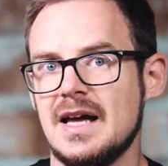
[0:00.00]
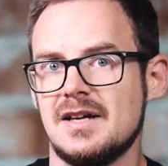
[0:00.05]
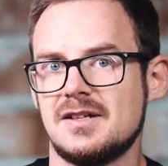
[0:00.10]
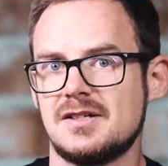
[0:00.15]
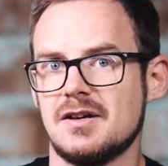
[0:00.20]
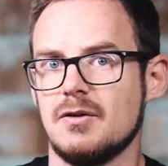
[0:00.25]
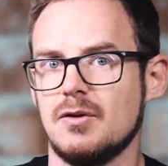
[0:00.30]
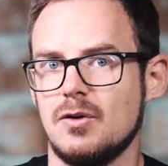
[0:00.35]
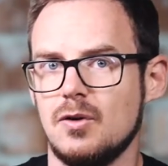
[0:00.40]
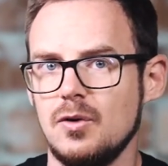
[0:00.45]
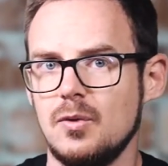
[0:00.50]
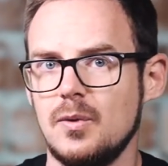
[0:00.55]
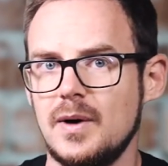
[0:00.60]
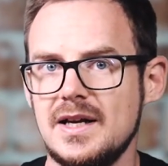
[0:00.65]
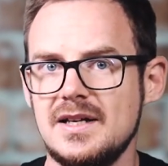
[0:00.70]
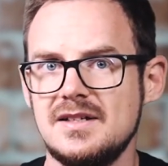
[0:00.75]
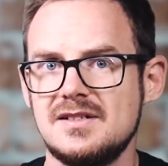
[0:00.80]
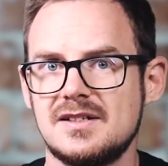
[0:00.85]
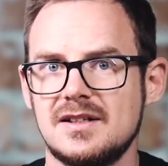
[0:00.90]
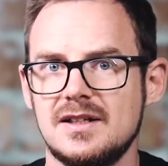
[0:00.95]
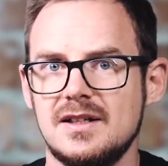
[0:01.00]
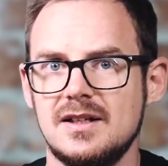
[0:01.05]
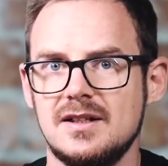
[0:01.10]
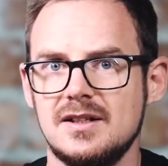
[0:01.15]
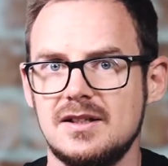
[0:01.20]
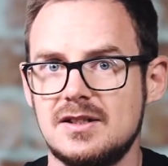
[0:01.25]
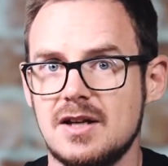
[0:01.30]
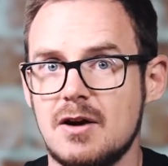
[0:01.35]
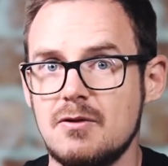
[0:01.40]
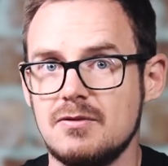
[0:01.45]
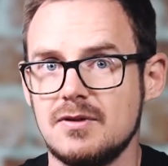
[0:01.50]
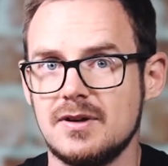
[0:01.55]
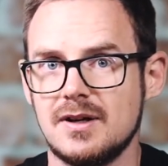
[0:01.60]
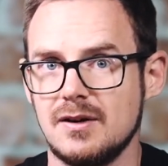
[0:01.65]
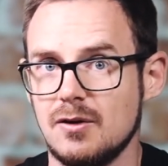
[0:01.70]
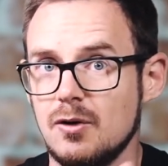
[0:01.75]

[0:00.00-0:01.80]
So don't